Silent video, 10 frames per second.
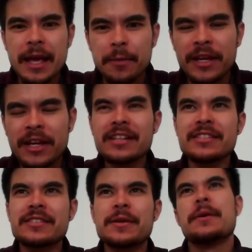And
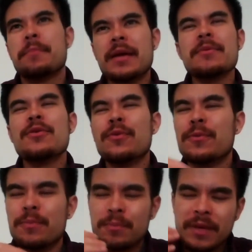because maybe
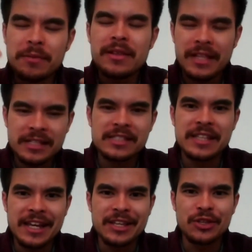let's
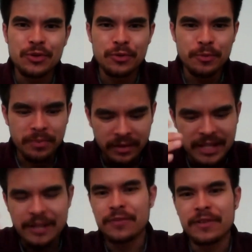say you
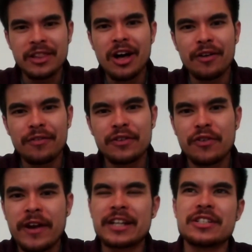believe in law of
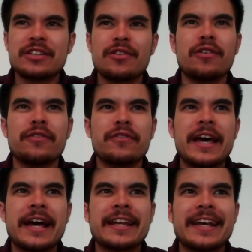attraction, all of
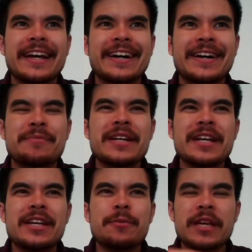that,
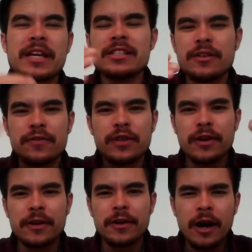because of
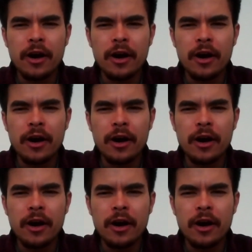the